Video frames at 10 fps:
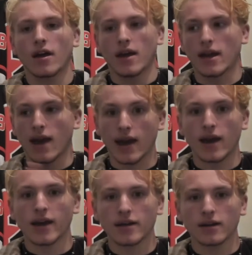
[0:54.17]
An
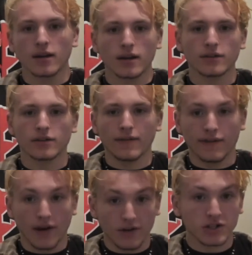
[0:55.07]
A is a
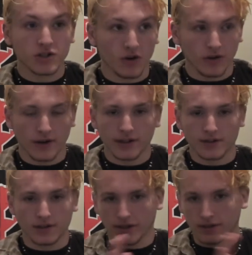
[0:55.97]
very strong grade.
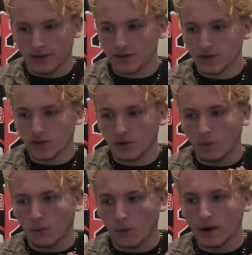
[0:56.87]
It's still
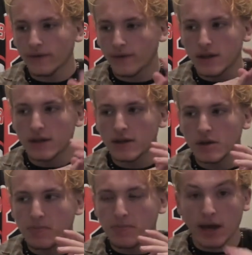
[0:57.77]
one of the
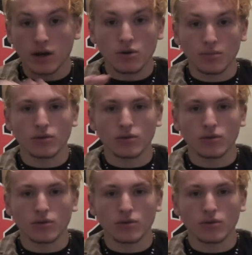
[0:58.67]
better